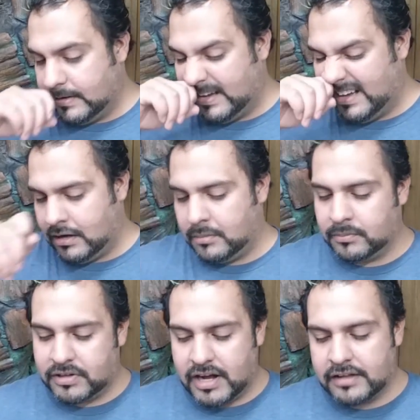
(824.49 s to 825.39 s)

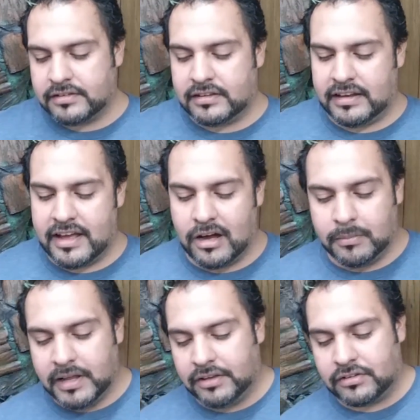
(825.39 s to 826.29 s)
Constantine
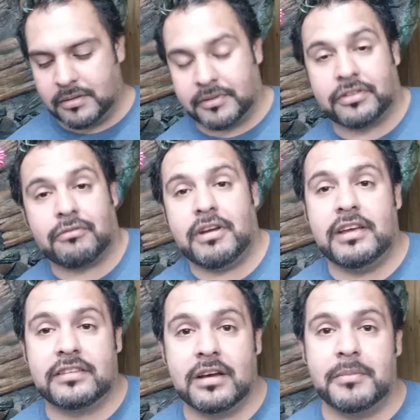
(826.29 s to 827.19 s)
Hellblazer number
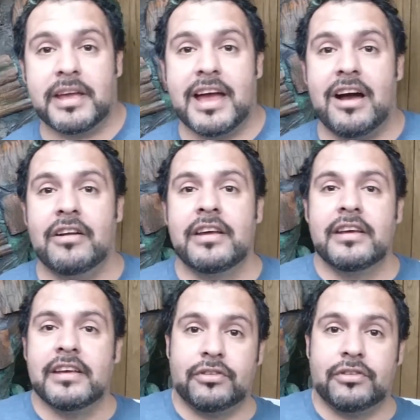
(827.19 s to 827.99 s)
3 is coming out.